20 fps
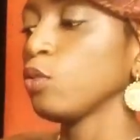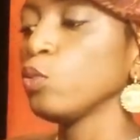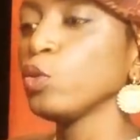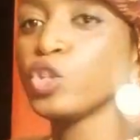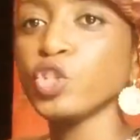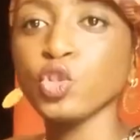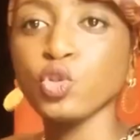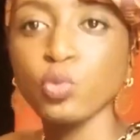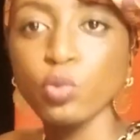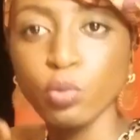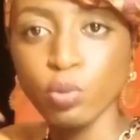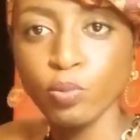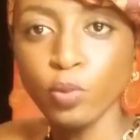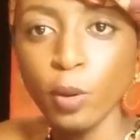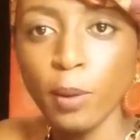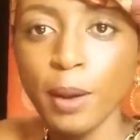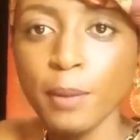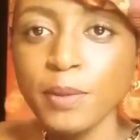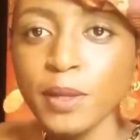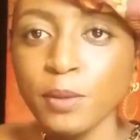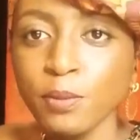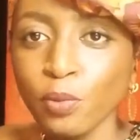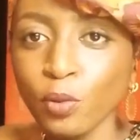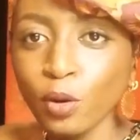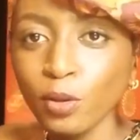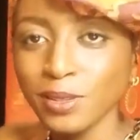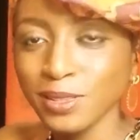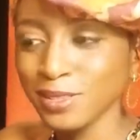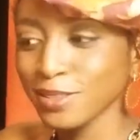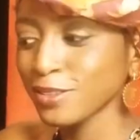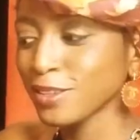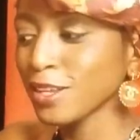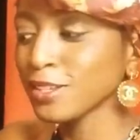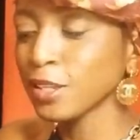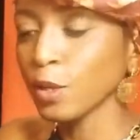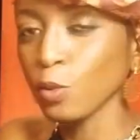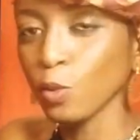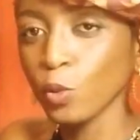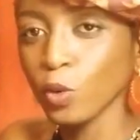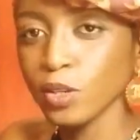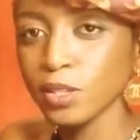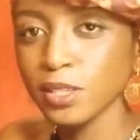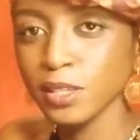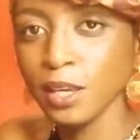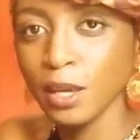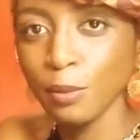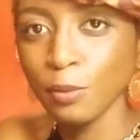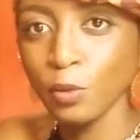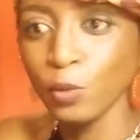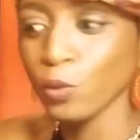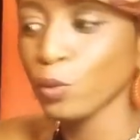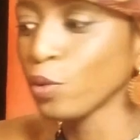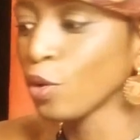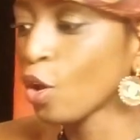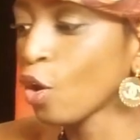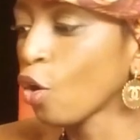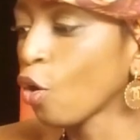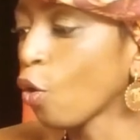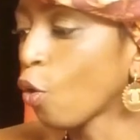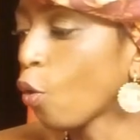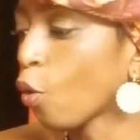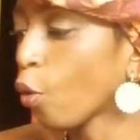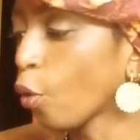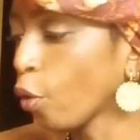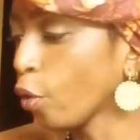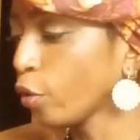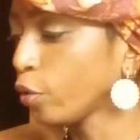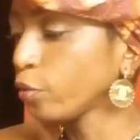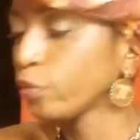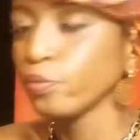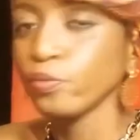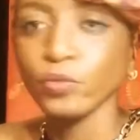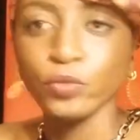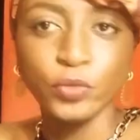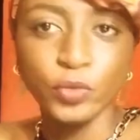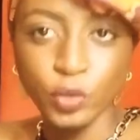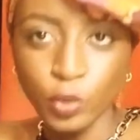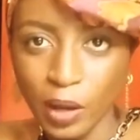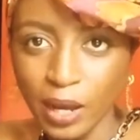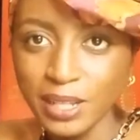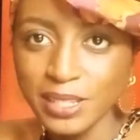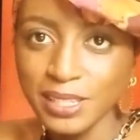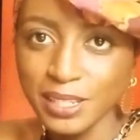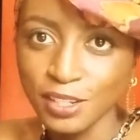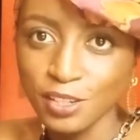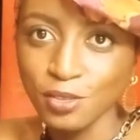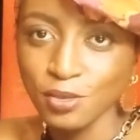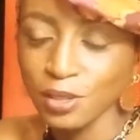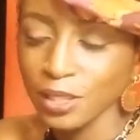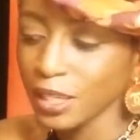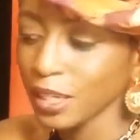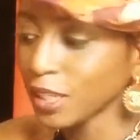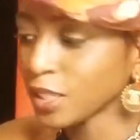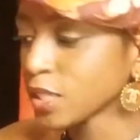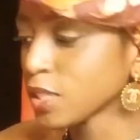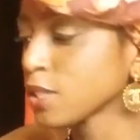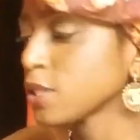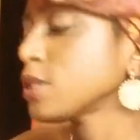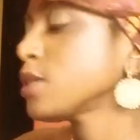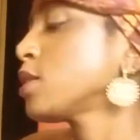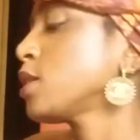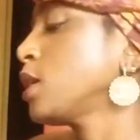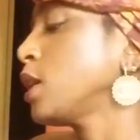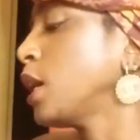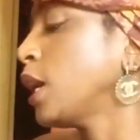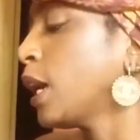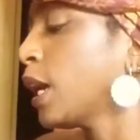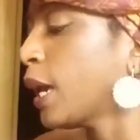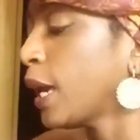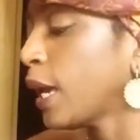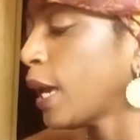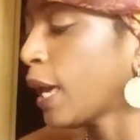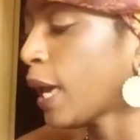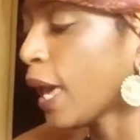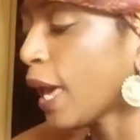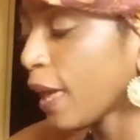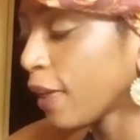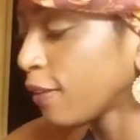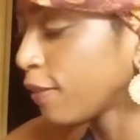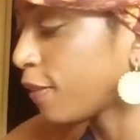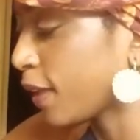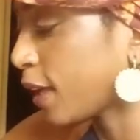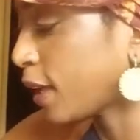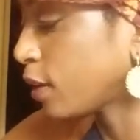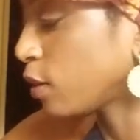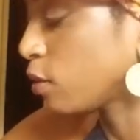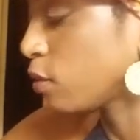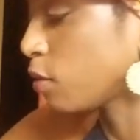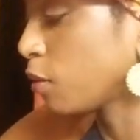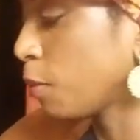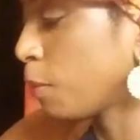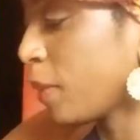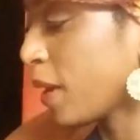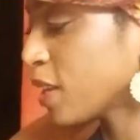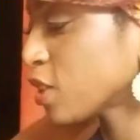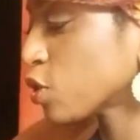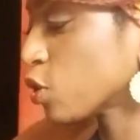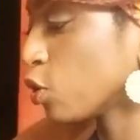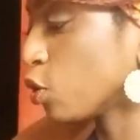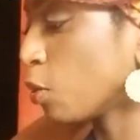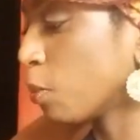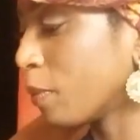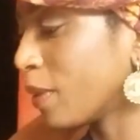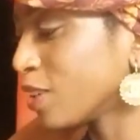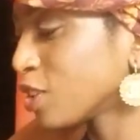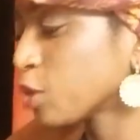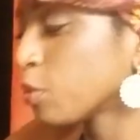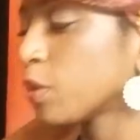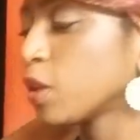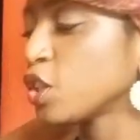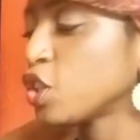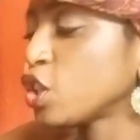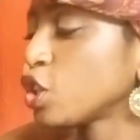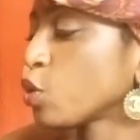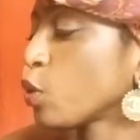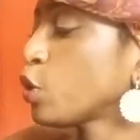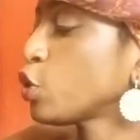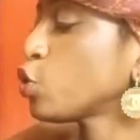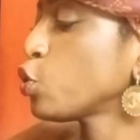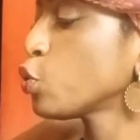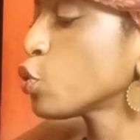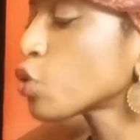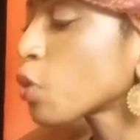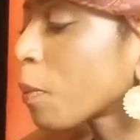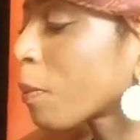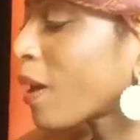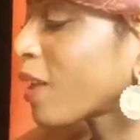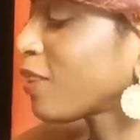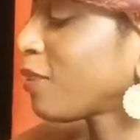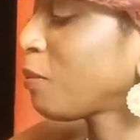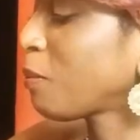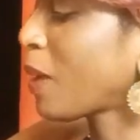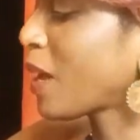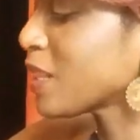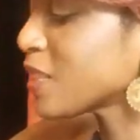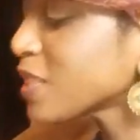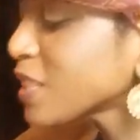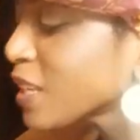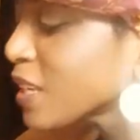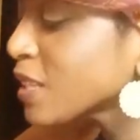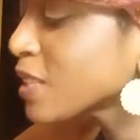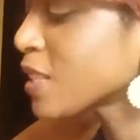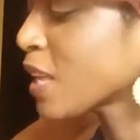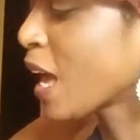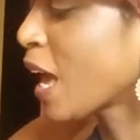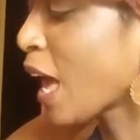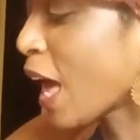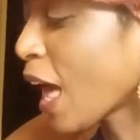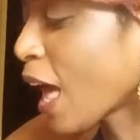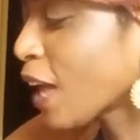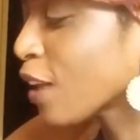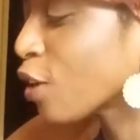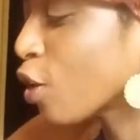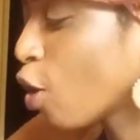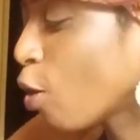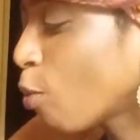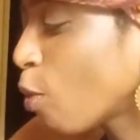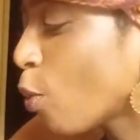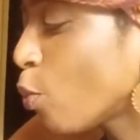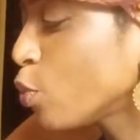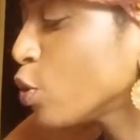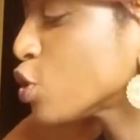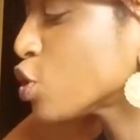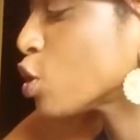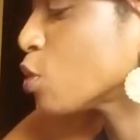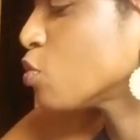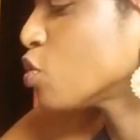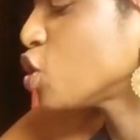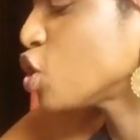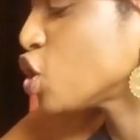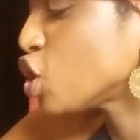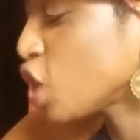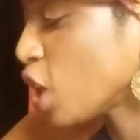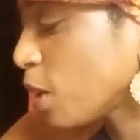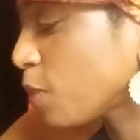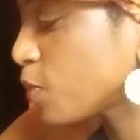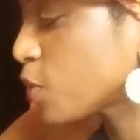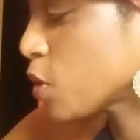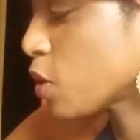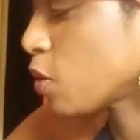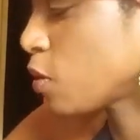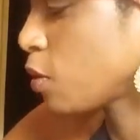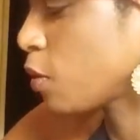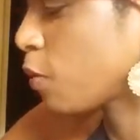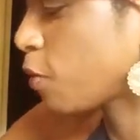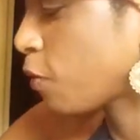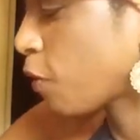which you probably brought. That's how it works in Cameroon, or you asked her to get. And then based on your measurements, she's going to do some mathematics and come up with some shapes on the